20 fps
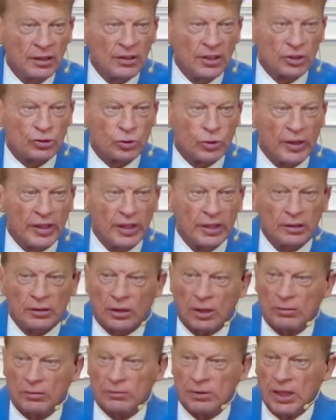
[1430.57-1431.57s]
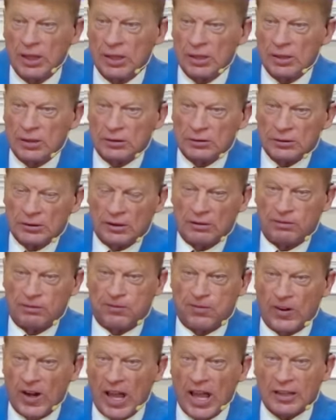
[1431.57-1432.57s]
this week or
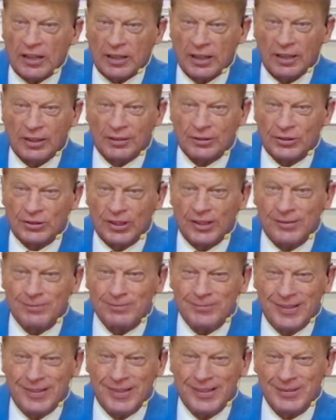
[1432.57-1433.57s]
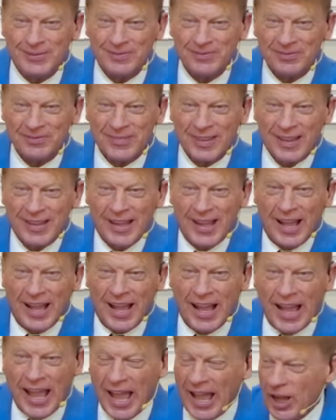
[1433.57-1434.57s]
flocka or something.
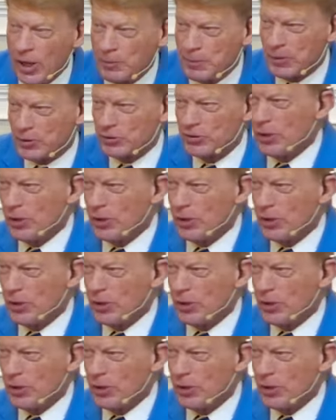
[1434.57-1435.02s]
I hope there's